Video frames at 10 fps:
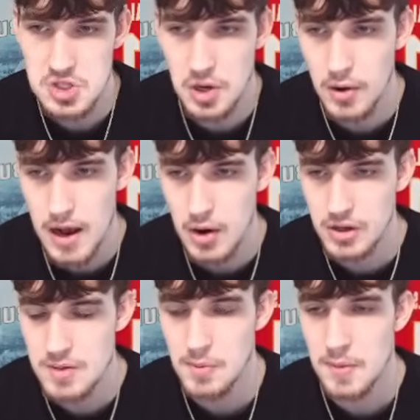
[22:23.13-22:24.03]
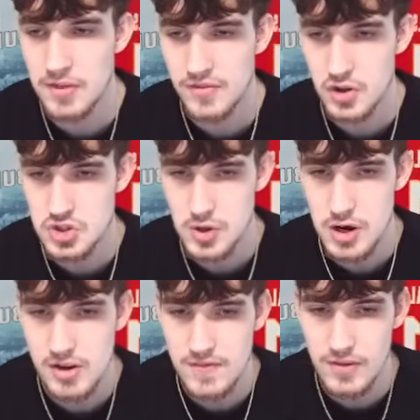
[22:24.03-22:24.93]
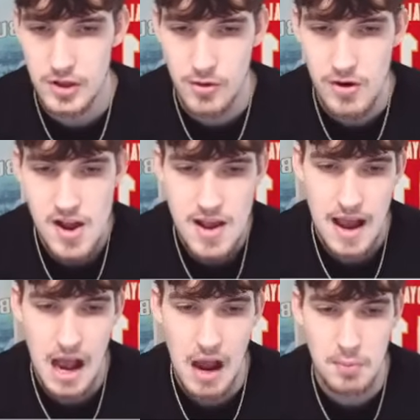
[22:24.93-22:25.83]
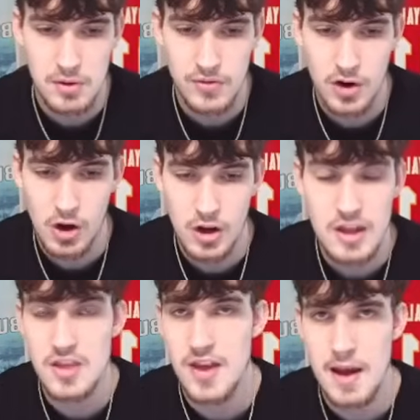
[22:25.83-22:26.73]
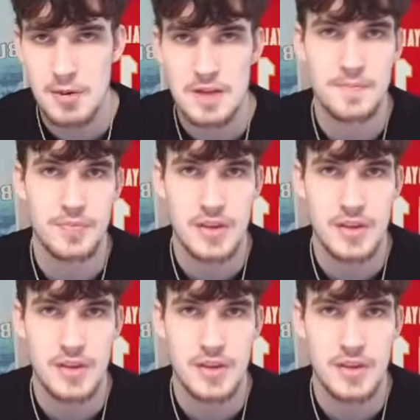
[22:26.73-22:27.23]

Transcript: so I'll keep him in the first round, even though I prefer Keith Abney,